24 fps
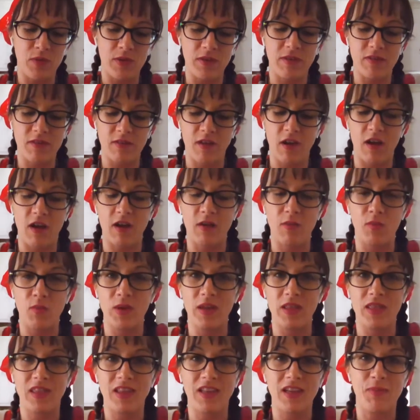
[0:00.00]
will start
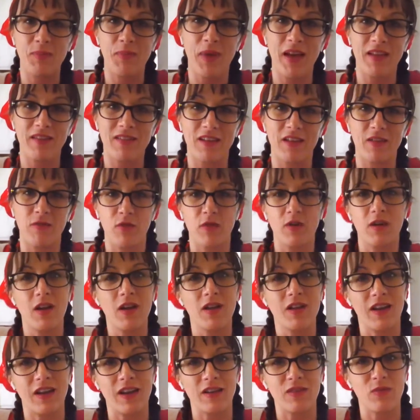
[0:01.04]
with the past life, or
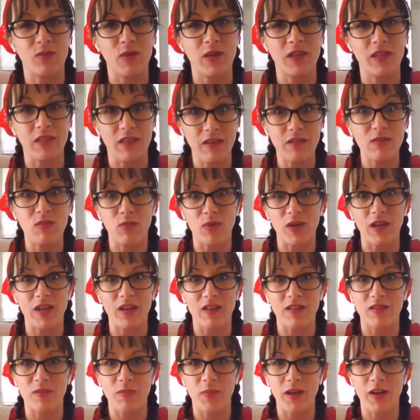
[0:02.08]
not next week, this
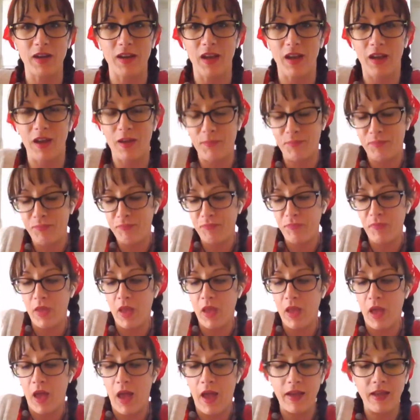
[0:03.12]
week. It's Monday.
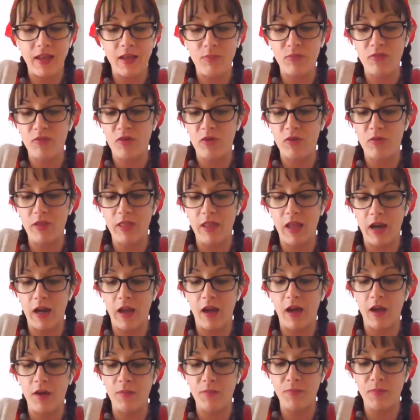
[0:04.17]
I keep screwing that
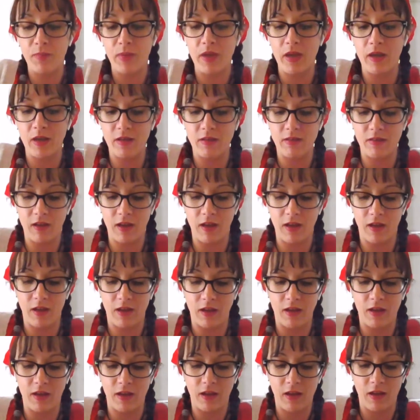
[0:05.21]
up because I
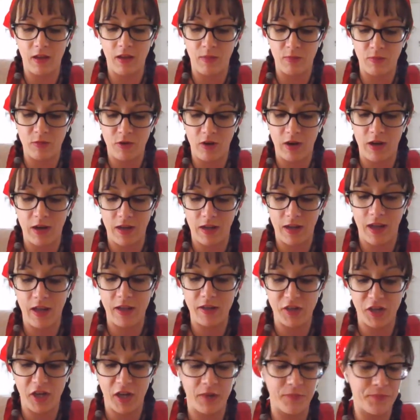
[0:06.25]
am trying to
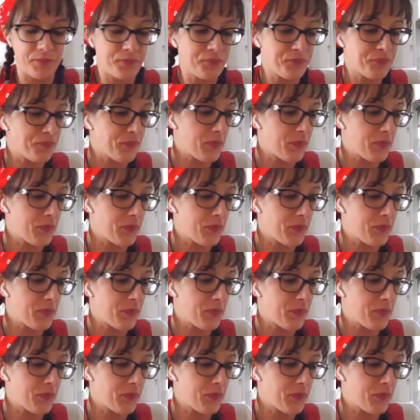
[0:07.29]
catch up.